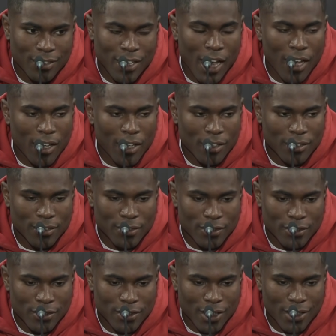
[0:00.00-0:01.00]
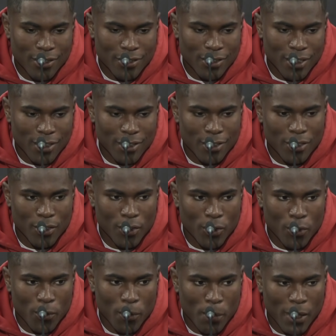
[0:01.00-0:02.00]
Nah, it's not a
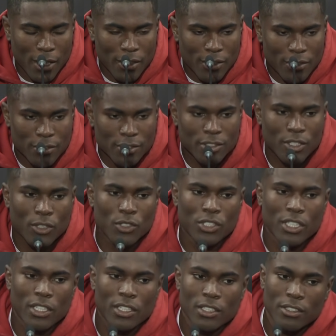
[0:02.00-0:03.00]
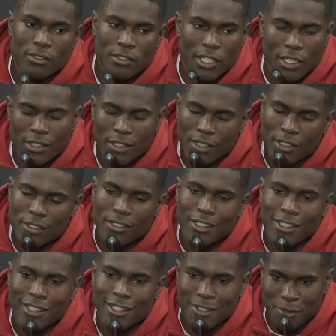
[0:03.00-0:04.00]
goal. Like, you know, Sean, like I
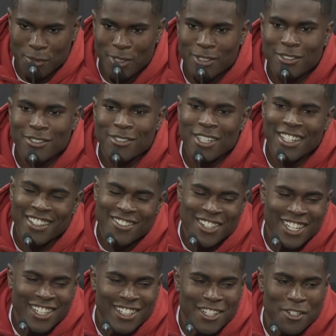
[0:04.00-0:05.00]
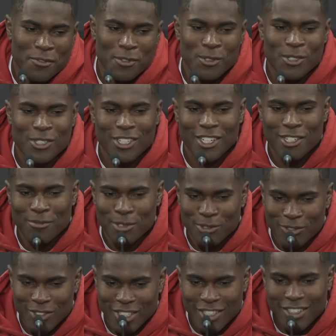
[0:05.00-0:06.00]
said, when we had the interview, Sean
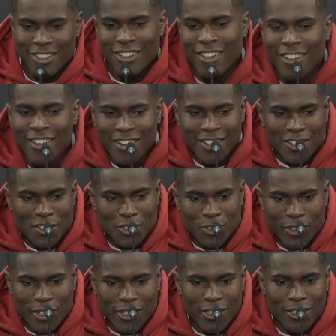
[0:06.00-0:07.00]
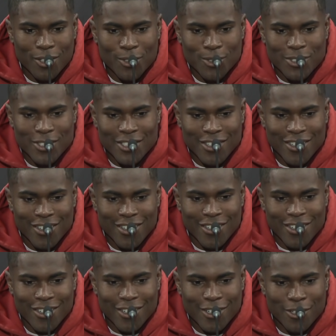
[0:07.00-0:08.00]
McVay, he's a great coach.
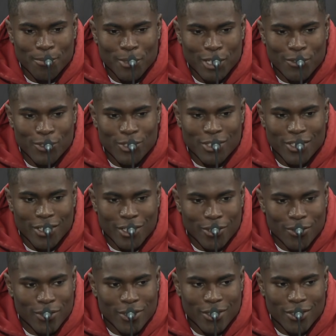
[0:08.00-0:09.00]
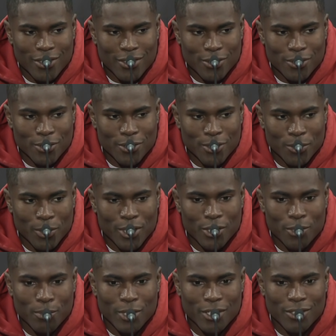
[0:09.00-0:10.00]
Matthew Stafford is one
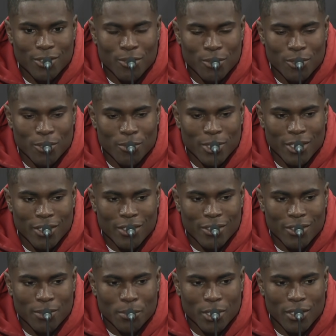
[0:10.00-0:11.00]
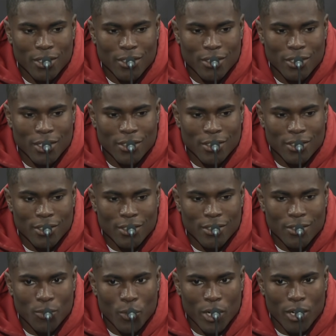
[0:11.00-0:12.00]
of the best quarterbacks. But that's
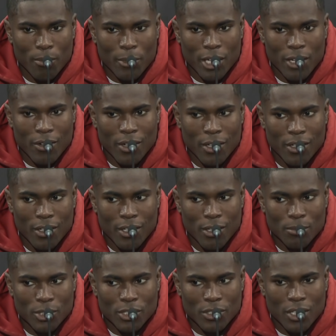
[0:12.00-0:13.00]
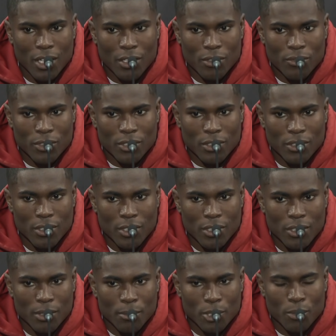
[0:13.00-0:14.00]
just where I'm at right now. I'm just confident,
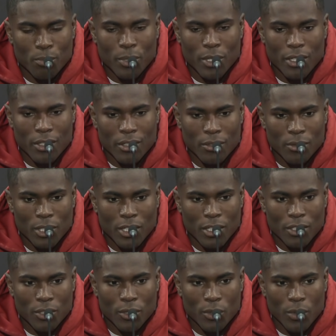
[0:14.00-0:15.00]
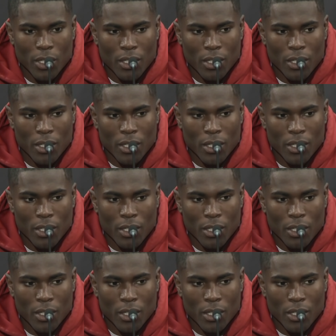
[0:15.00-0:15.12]
and I'm a competitor at what I do.